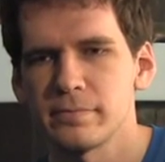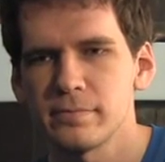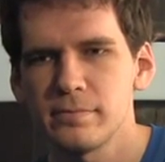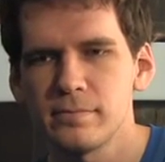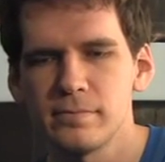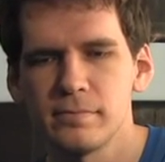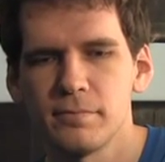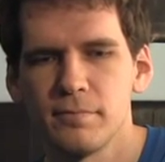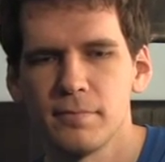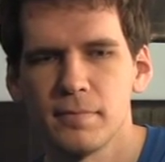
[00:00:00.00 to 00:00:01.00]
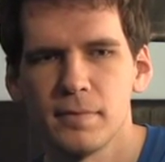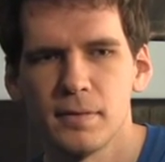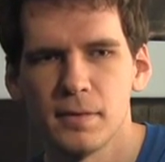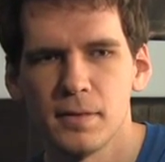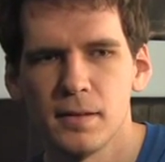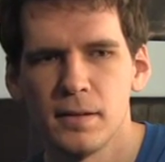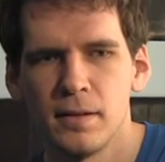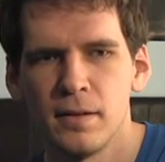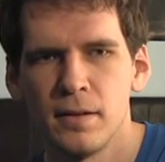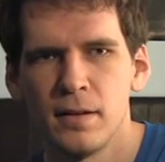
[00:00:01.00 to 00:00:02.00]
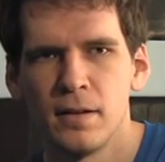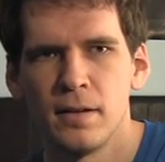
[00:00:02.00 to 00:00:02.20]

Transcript: (no one is talking)